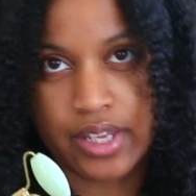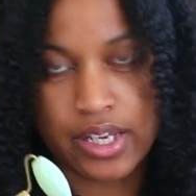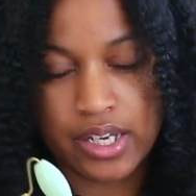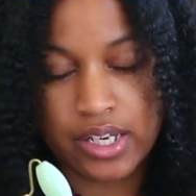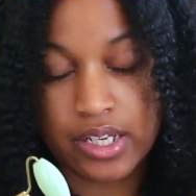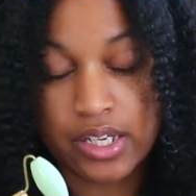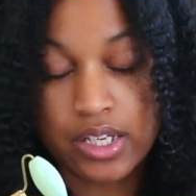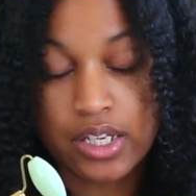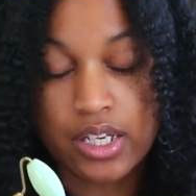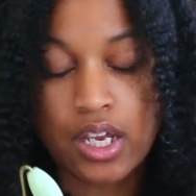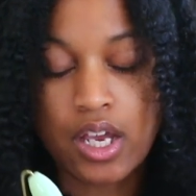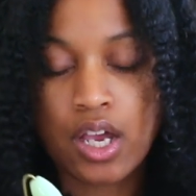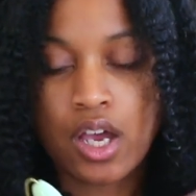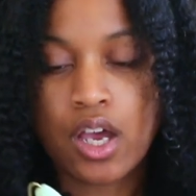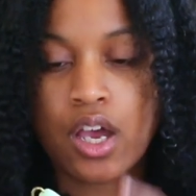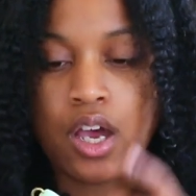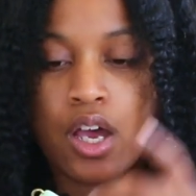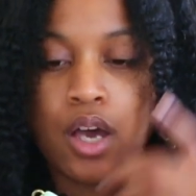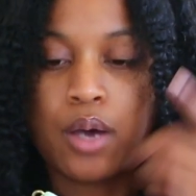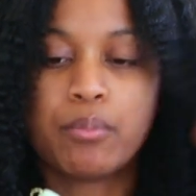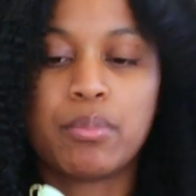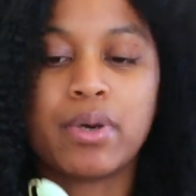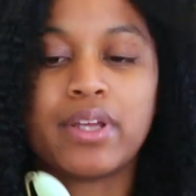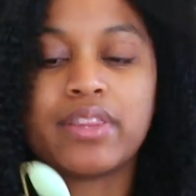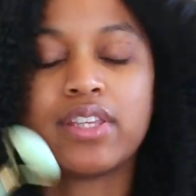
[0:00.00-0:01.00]
thing.
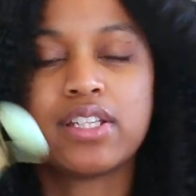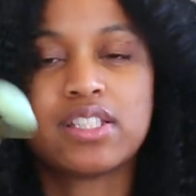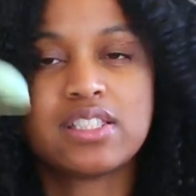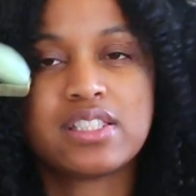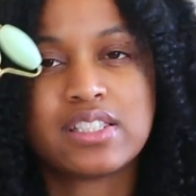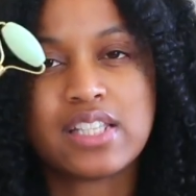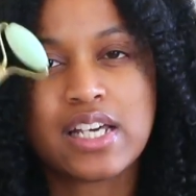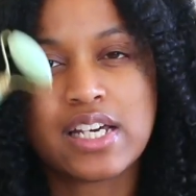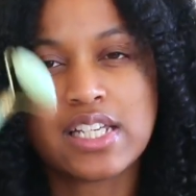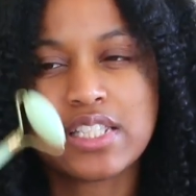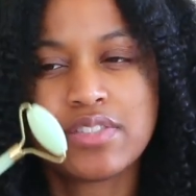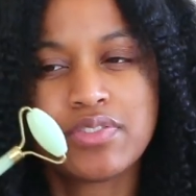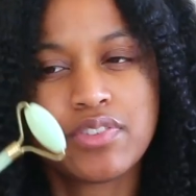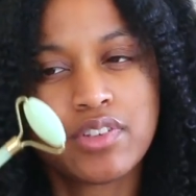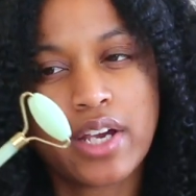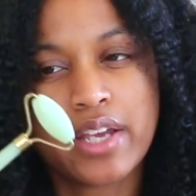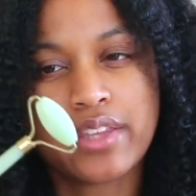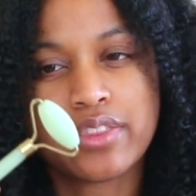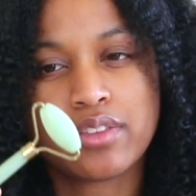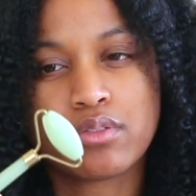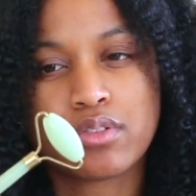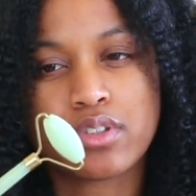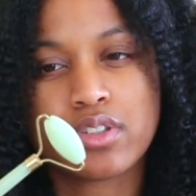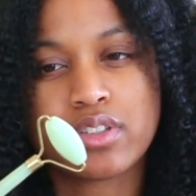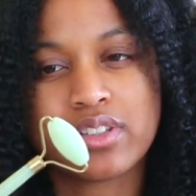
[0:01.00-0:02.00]
But this does feel
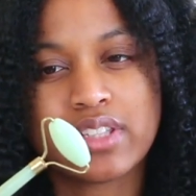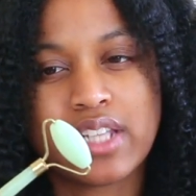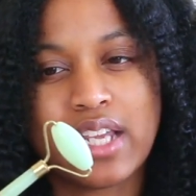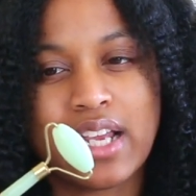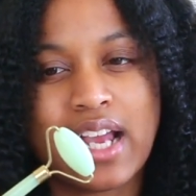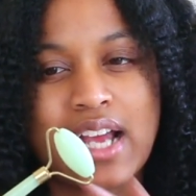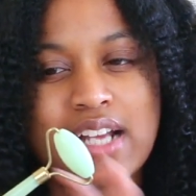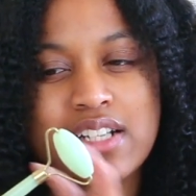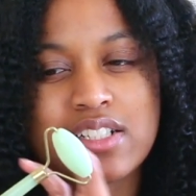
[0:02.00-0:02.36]
like the real thing.